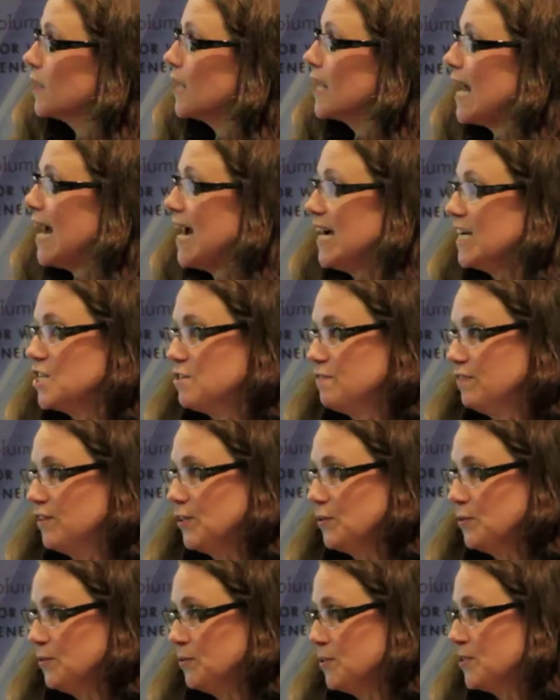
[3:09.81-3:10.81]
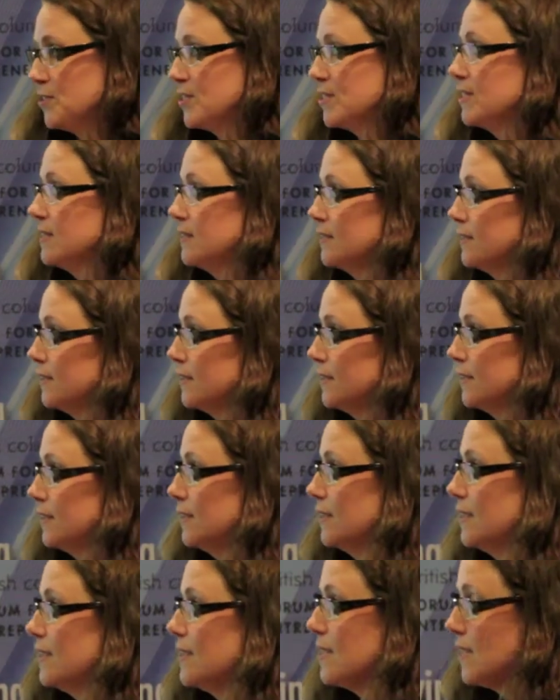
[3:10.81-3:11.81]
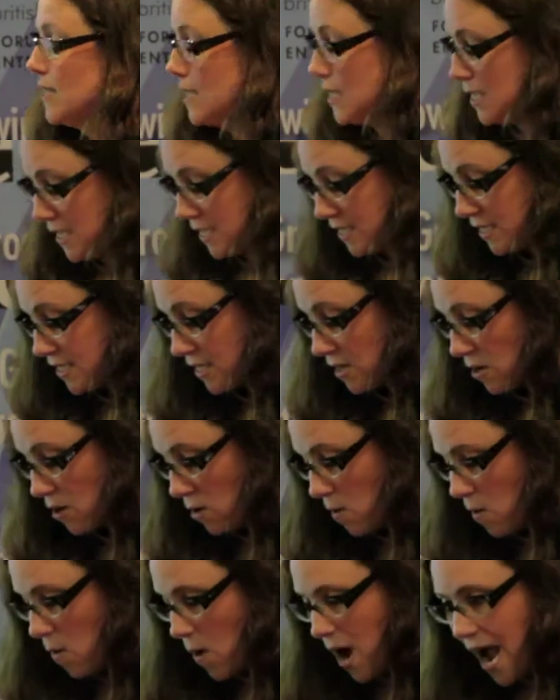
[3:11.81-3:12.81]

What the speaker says: Cash flows. So